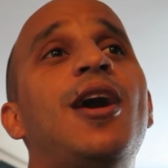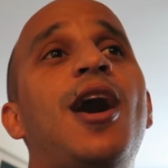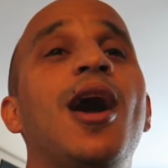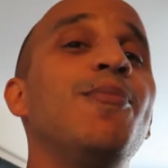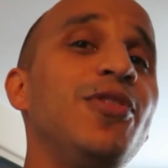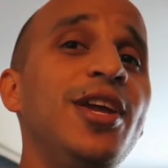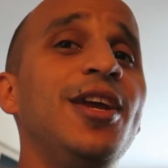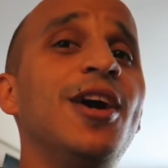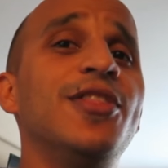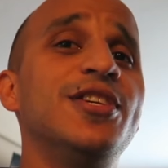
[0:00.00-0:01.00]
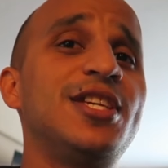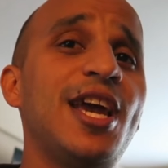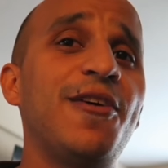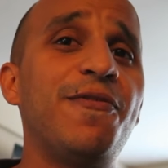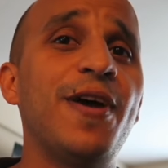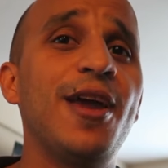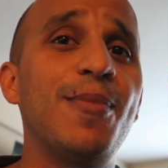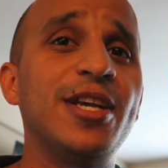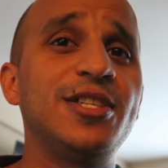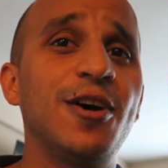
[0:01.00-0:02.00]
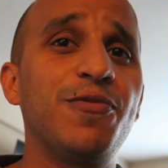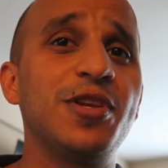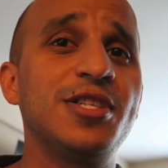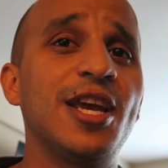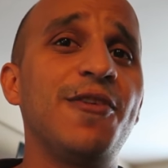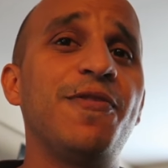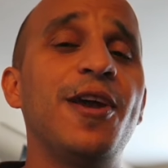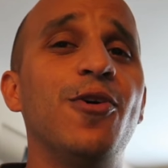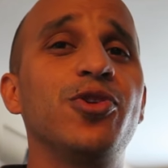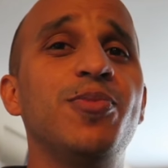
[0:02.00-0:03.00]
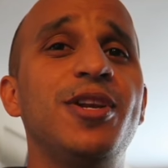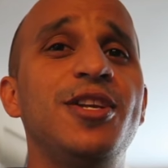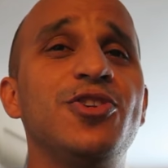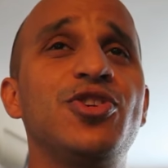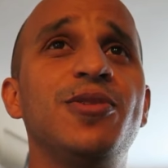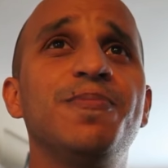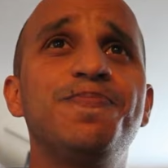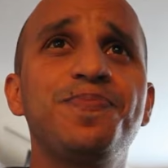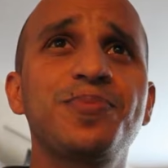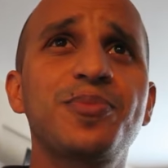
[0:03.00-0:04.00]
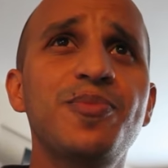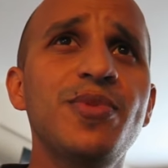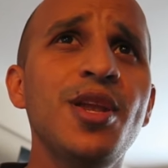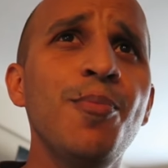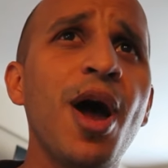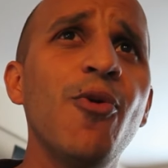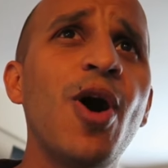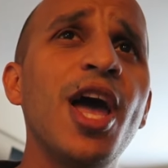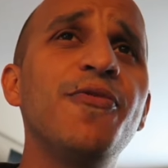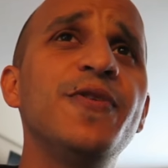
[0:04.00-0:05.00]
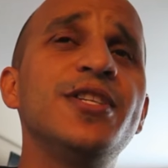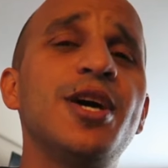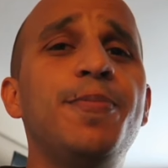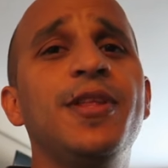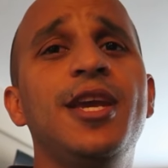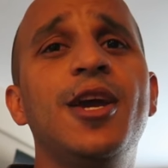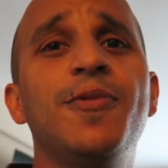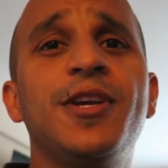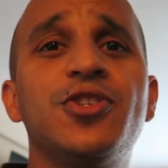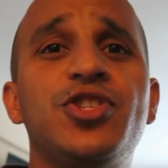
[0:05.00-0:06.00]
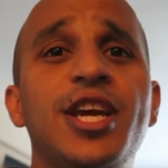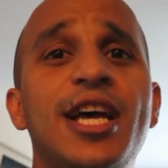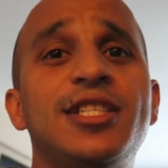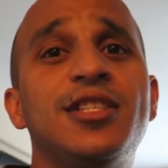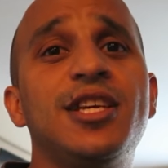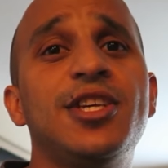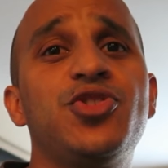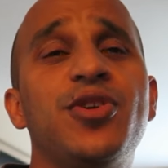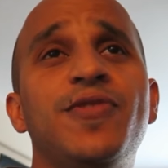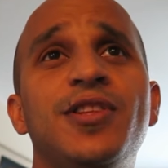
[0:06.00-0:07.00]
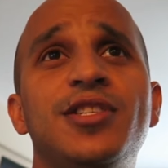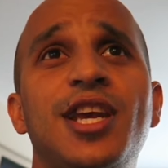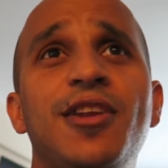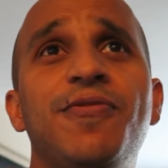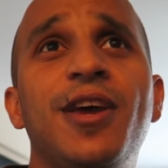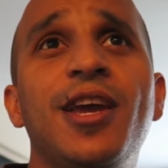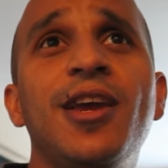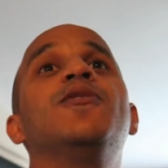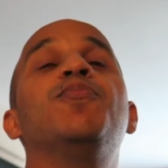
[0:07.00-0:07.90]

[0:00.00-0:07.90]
I'm leaning on the Santa Fe myself, the Santa Fe Ultimate Edition. My wife is up in the air because she hasn't test driven the Santa Fe.